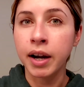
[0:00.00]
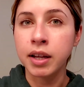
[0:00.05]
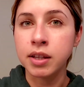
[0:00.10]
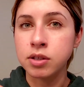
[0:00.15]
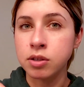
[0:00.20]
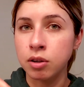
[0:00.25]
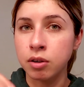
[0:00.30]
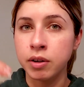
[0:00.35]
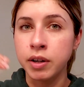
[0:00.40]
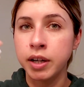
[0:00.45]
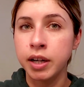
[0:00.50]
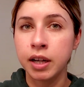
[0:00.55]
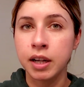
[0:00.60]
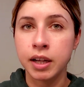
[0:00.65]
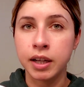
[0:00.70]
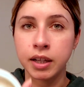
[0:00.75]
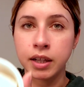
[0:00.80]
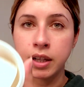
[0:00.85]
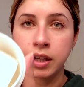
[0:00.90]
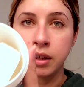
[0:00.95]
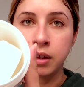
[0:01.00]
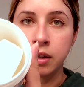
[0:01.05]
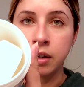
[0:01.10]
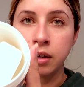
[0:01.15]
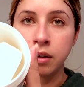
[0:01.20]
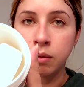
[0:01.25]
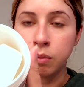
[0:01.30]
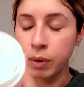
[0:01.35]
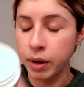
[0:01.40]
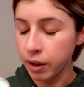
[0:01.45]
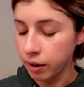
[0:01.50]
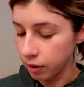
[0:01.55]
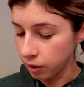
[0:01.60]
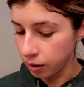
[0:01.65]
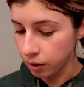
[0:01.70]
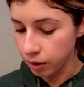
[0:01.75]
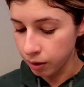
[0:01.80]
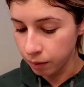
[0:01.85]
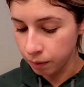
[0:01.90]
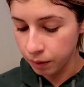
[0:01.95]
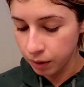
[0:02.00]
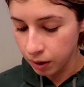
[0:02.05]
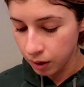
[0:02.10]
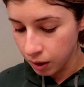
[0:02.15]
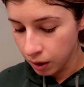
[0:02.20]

It's already like in there wet, you know.